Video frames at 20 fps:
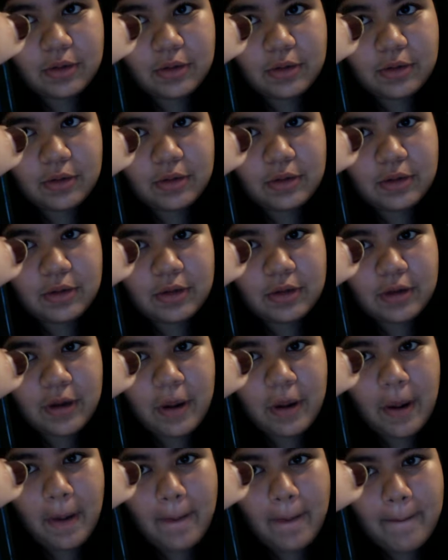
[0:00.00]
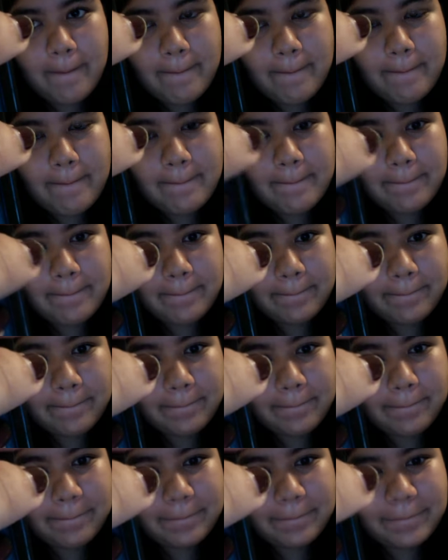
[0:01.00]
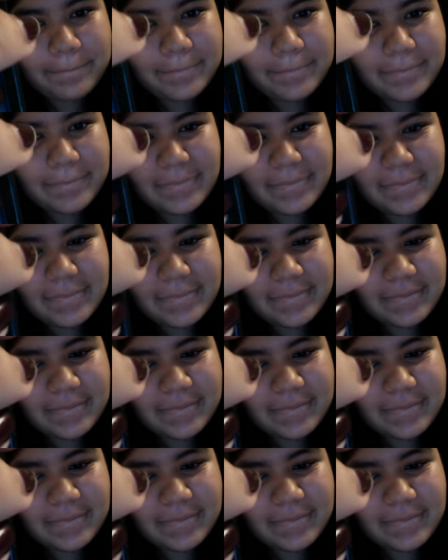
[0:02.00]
No one is speaking in this clip.